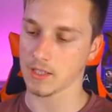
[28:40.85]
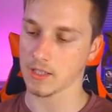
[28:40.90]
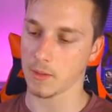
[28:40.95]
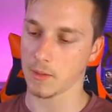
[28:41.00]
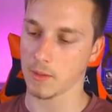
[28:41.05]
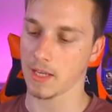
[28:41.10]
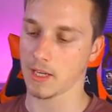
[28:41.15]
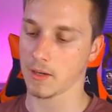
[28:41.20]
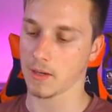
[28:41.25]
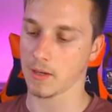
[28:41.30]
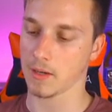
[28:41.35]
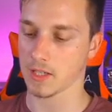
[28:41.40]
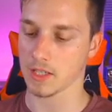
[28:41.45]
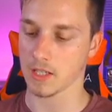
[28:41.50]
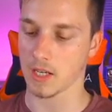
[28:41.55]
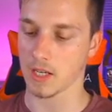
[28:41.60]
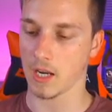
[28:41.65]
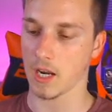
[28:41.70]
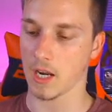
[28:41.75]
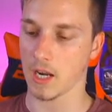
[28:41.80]
Can we get on the
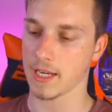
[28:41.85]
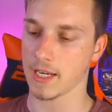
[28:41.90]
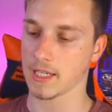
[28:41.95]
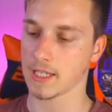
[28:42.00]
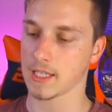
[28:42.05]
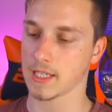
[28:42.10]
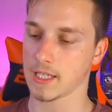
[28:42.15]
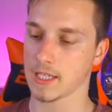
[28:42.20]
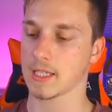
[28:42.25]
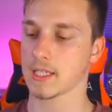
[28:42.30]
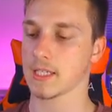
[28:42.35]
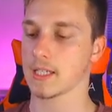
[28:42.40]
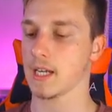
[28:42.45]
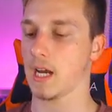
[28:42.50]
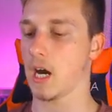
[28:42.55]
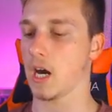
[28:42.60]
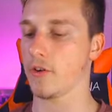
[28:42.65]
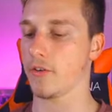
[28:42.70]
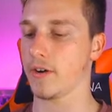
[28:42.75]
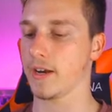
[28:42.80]
Starlight?
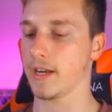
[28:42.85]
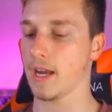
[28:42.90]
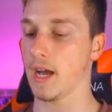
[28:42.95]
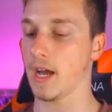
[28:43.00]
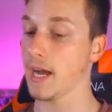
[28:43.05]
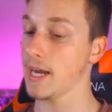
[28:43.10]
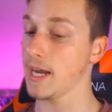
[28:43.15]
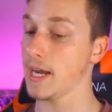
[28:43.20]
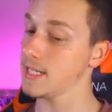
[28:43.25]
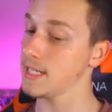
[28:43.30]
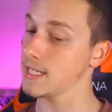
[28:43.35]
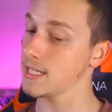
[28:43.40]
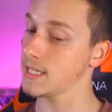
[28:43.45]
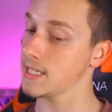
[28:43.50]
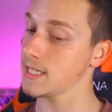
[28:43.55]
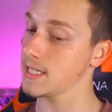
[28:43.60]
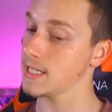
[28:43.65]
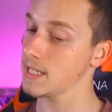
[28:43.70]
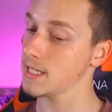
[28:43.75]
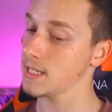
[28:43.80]
Starry
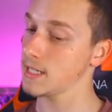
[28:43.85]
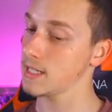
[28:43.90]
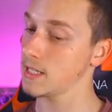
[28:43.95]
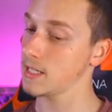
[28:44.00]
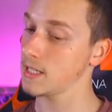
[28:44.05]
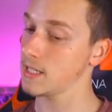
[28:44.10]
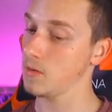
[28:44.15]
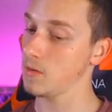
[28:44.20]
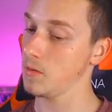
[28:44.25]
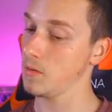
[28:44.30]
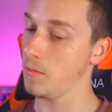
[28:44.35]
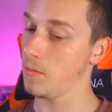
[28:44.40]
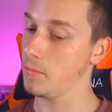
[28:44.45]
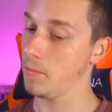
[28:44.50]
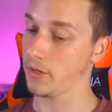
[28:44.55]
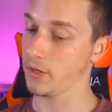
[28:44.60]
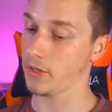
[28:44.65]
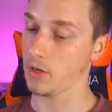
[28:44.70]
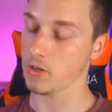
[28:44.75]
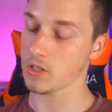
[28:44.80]
Night.
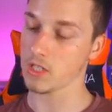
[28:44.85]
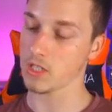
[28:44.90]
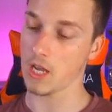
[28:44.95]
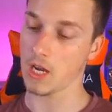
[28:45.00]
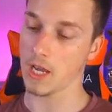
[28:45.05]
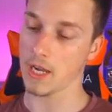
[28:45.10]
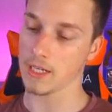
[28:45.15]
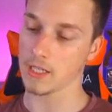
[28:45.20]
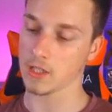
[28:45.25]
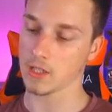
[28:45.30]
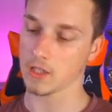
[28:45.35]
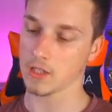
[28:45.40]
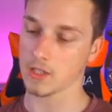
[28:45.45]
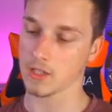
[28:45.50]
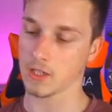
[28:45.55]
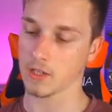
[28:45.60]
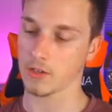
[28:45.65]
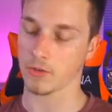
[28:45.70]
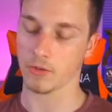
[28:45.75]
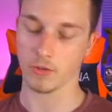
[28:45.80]
But no Starlight, just
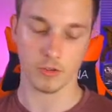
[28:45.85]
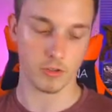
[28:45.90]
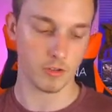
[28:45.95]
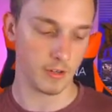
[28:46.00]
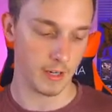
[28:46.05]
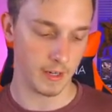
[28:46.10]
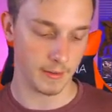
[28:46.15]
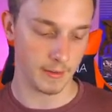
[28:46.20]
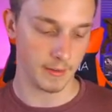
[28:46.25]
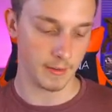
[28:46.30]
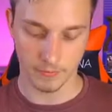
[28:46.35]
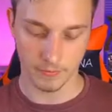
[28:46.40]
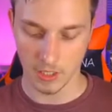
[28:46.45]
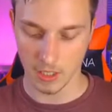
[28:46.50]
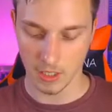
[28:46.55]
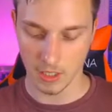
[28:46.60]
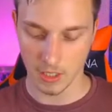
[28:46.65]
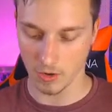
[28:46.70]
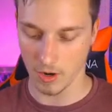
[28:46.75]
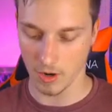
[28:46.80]
another Ultra Rare.
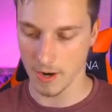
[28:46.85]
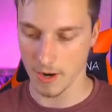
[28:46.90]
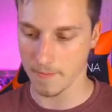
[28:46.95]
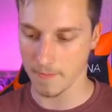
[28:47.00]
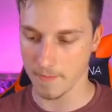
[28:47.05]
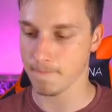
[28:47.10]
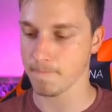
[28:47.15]
That's alright.